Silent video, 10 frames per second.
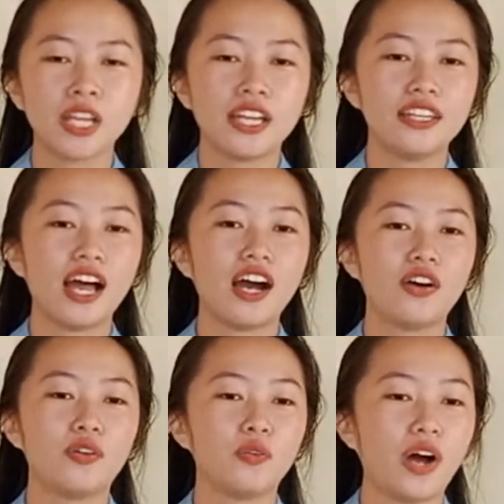
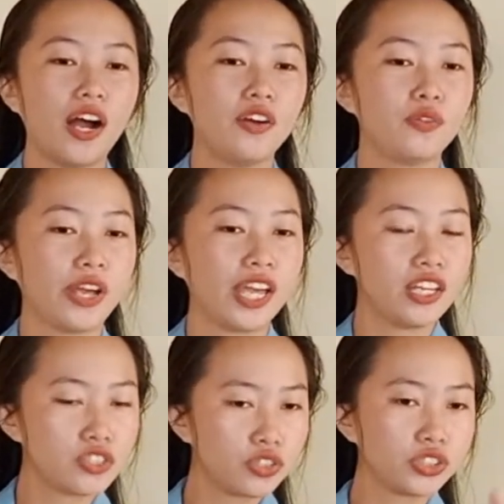Now
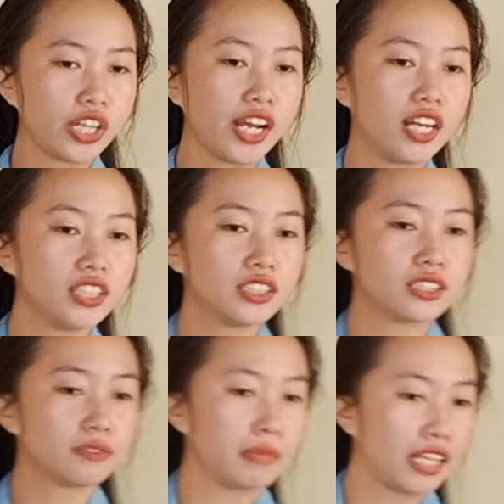arrange your chairs.
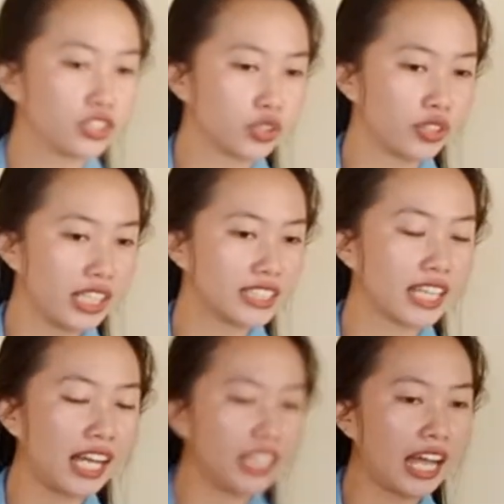Make sure it's
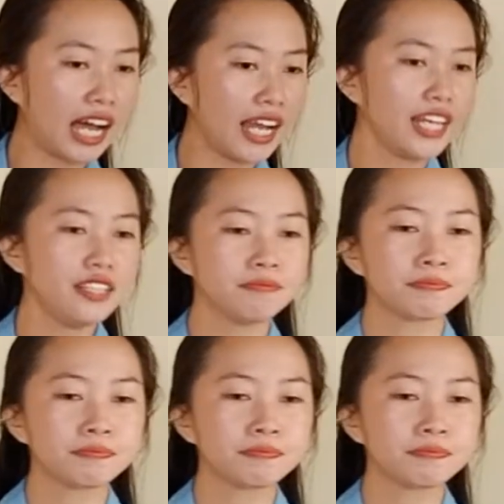aligned.